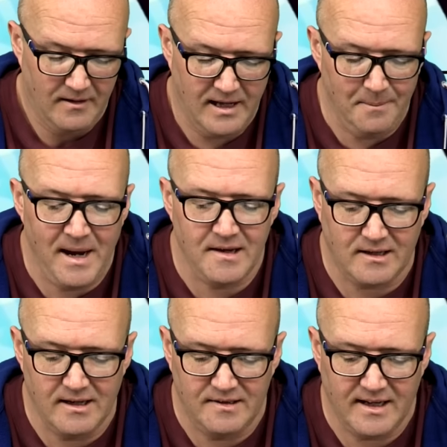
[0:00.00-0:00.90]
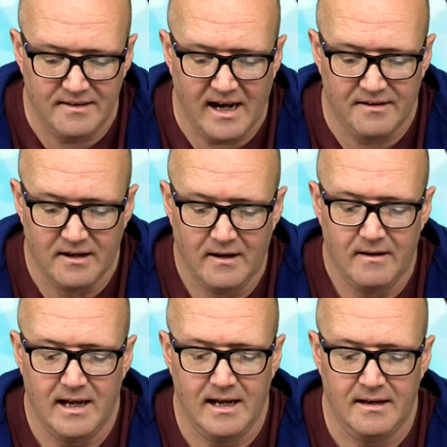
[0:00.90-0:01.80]
He basically said that
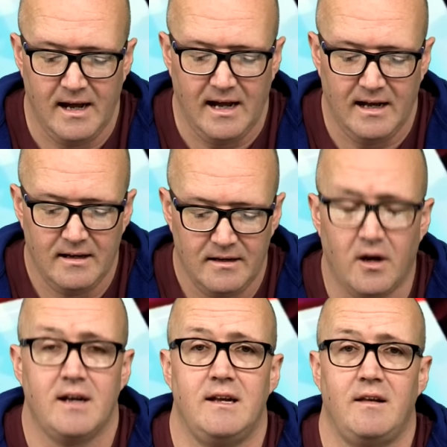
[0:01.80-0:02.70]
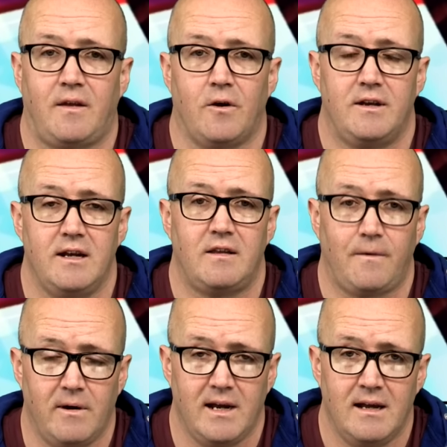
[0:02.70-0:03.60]
in uh,
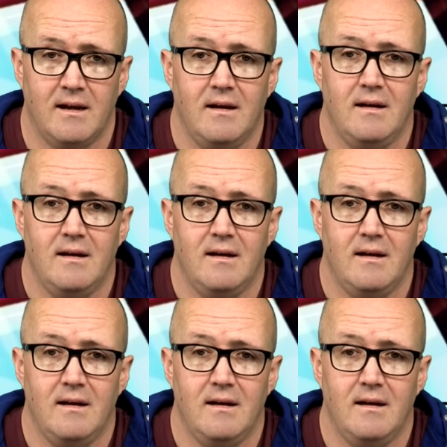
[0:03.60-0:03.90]
1933,